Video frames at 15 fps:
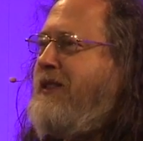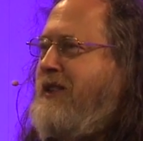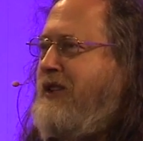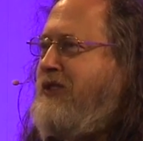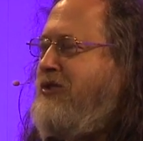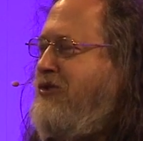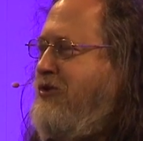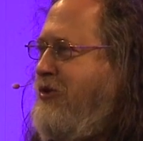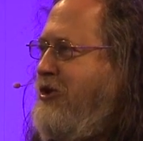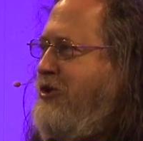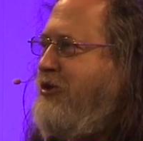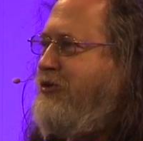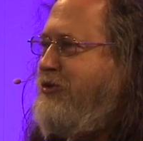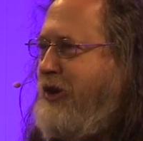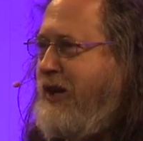thing to do to your
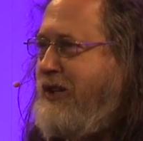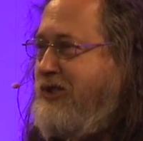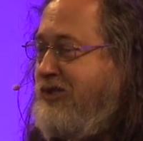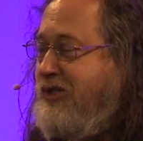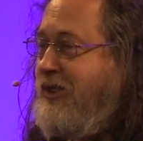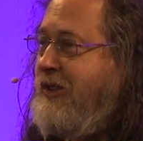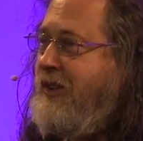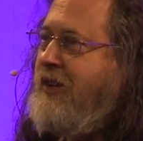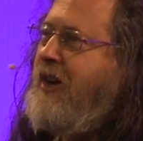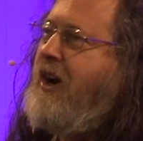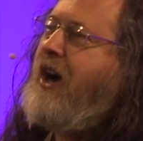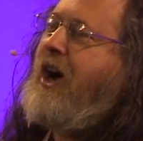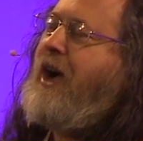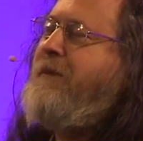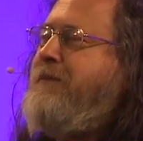friends.
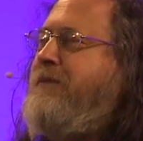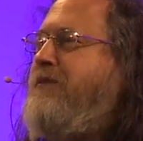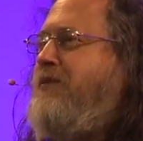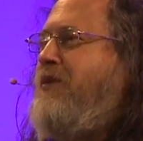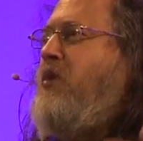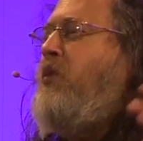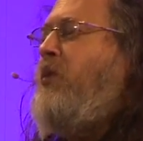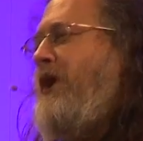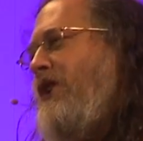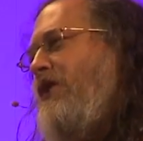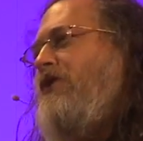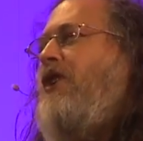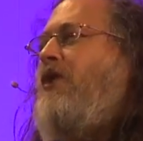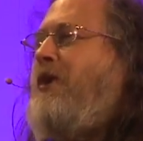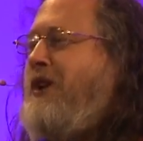We don't
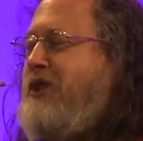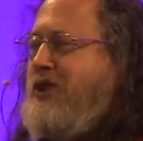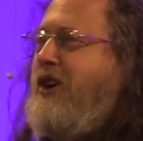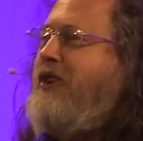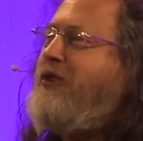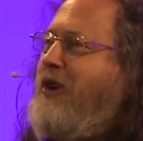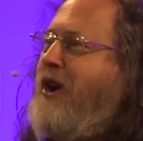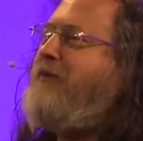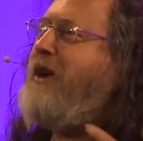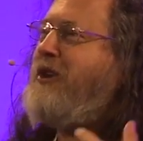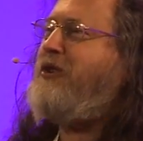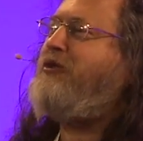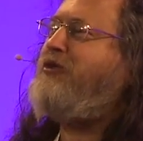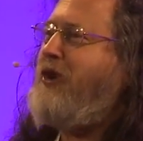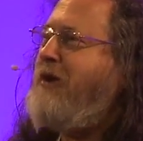know each other, I'm not
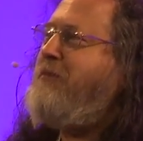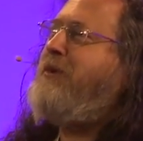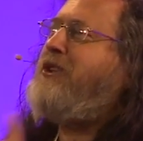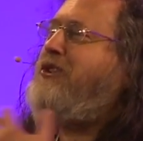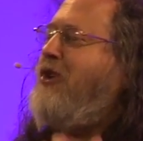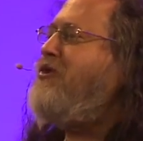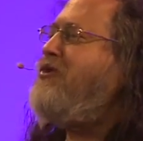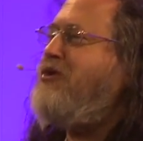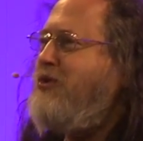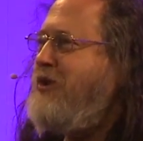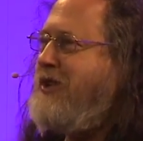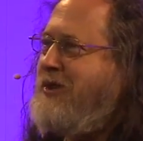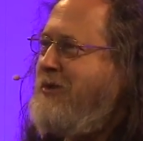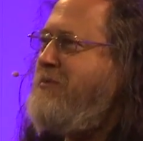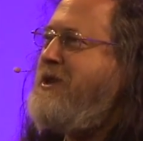your friend, but don't do
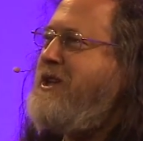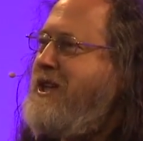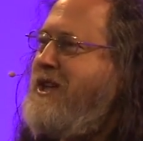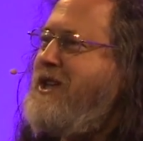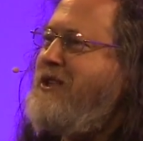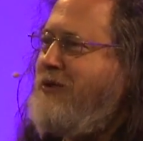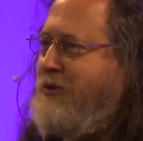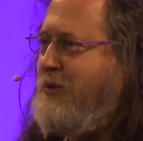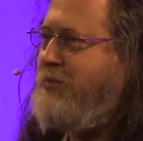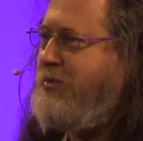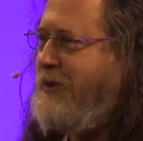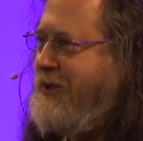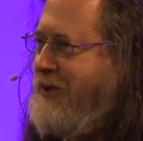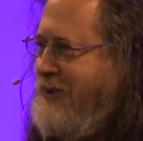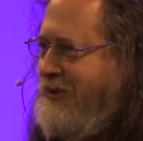it to me either,
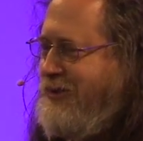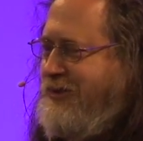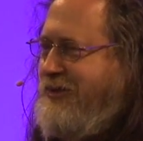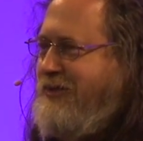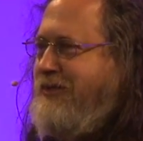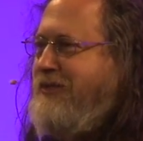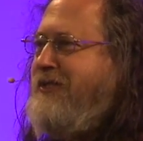please.